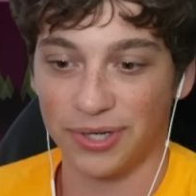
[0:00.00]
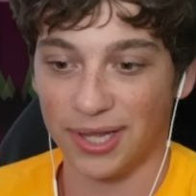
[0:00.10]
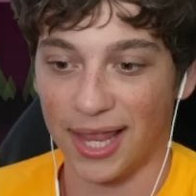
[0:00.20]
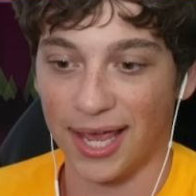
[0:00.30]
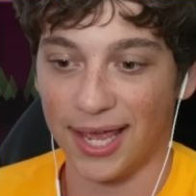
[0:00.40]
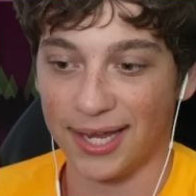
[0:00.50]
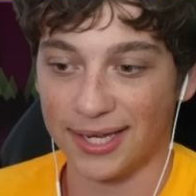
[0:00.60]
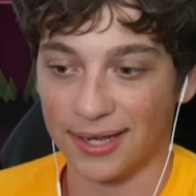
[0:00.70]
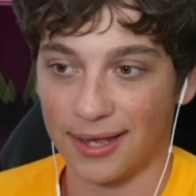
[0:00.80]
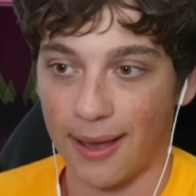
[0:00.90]
put like
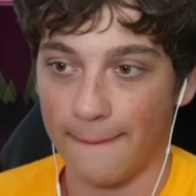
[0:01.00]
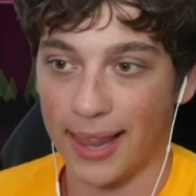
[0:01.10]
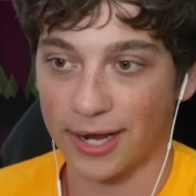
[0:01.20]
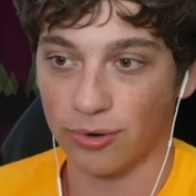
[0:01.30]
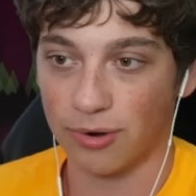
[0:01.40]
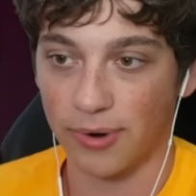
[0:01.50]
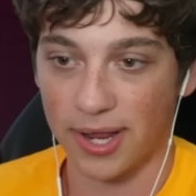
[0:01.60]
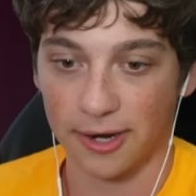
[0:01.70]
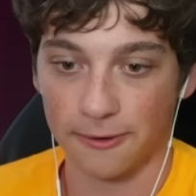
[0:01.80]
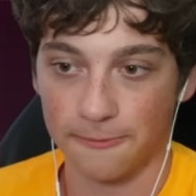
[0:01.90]
a black orb
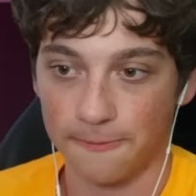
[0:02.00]
right here.